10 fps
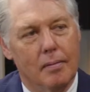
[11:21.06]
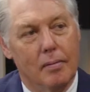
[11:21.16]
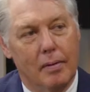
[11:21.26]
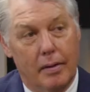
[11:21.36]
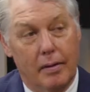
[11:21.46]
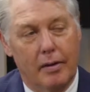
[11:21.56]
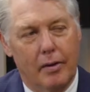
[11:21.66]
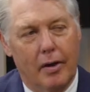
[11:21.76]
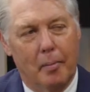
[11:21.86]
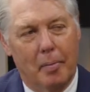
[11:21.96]
Well, and you
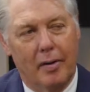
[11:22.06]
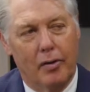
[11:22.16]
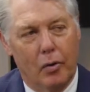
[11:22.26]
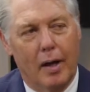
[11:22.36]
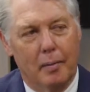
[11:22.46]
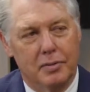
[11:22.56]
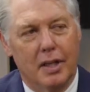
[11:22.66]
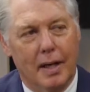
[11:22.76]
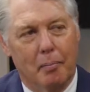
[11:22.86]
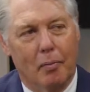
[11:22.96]
helped
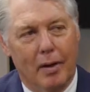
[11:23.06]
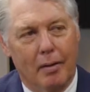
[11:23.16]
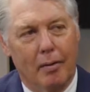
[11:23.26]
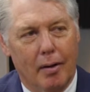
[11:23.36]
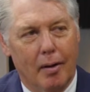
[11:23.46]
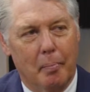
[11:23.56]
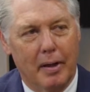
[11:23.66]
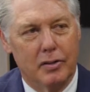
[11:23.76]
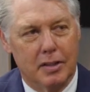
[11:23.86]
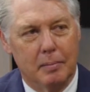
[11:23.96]
set up what
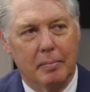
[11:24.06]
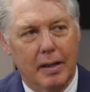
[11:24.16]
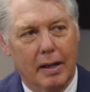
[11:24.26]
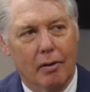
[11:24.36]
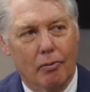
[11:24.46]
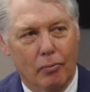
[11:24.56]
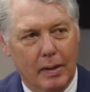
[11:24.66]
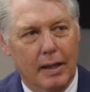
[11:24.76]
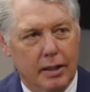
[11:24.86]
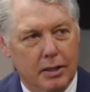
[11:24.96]
appears to be a
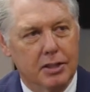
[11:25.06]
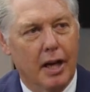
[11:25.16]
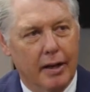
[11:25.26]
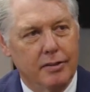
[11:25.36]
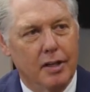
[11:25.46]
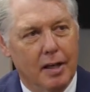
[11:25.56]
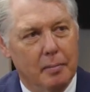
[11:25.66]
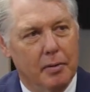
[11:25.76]
really exciting time